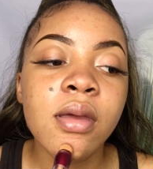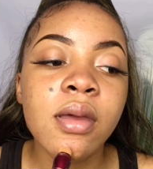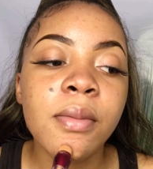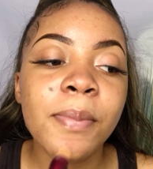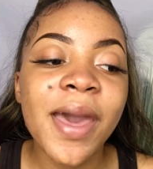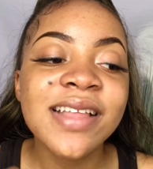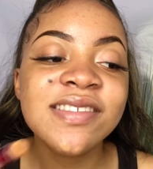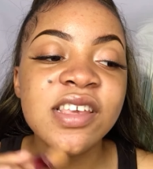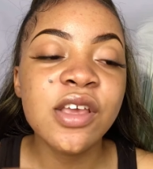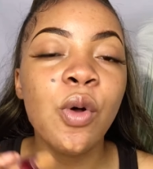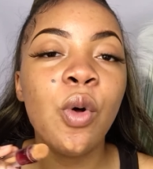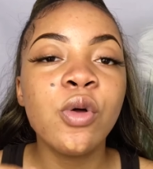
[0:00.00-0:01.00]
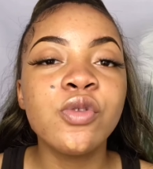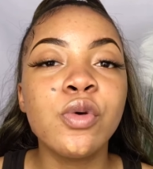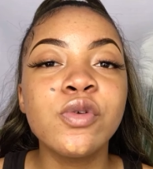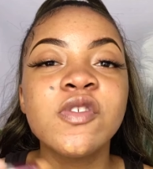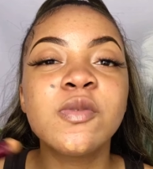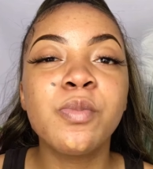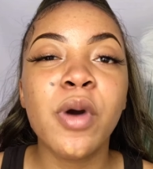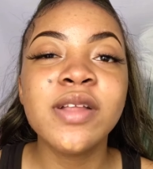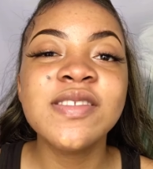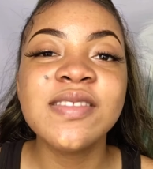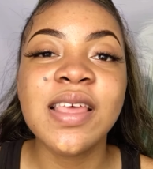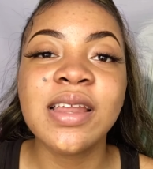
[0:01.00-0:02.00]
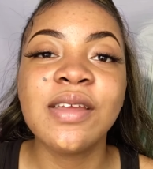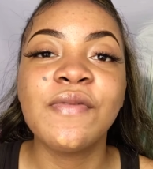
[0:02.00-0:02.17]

patching all those spots that I